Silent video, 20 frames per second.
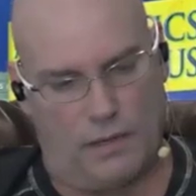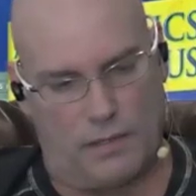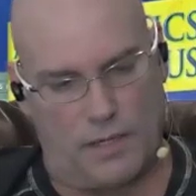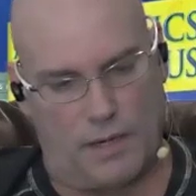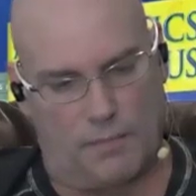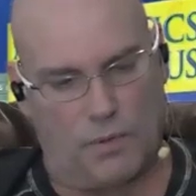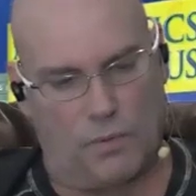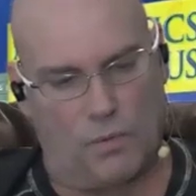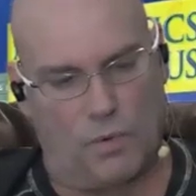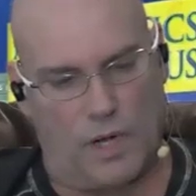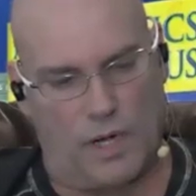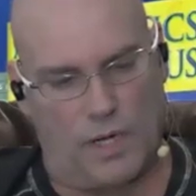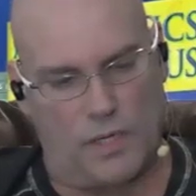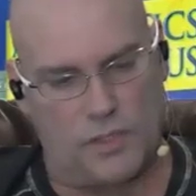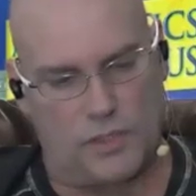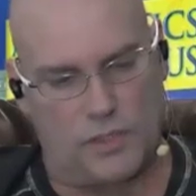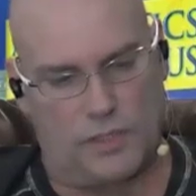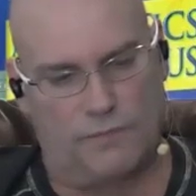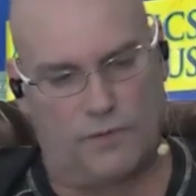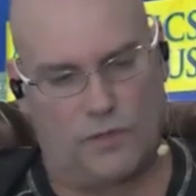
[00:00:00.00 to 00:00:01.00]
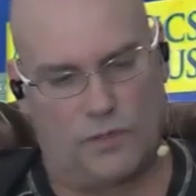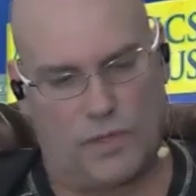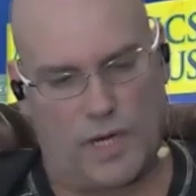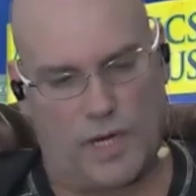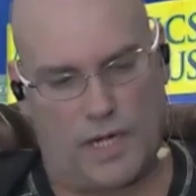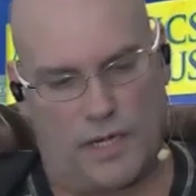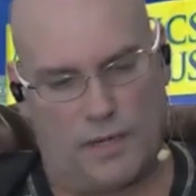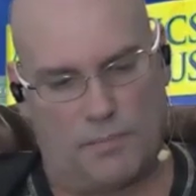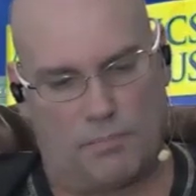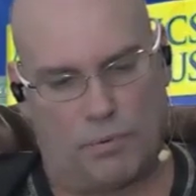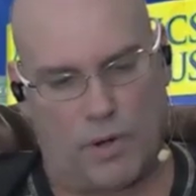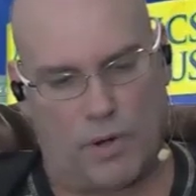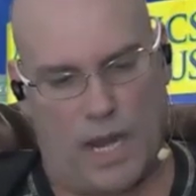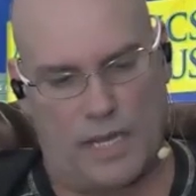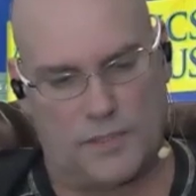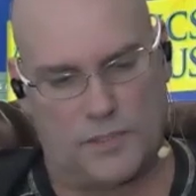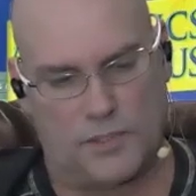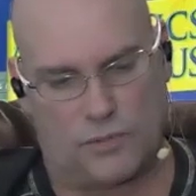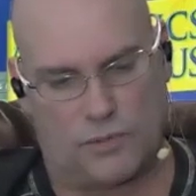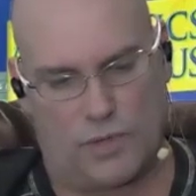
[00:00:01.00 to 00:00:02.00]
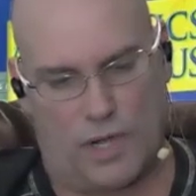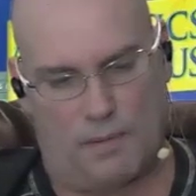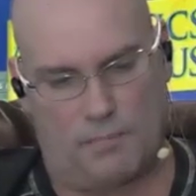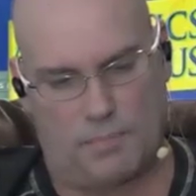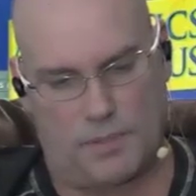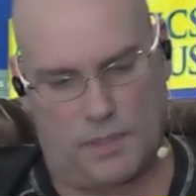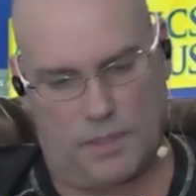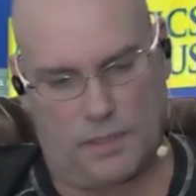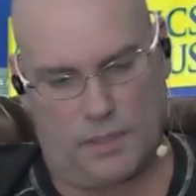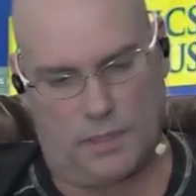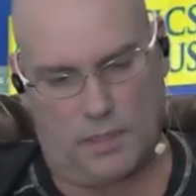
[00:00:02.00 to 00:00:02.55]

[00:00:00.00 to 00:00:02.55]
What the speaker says: a brand script.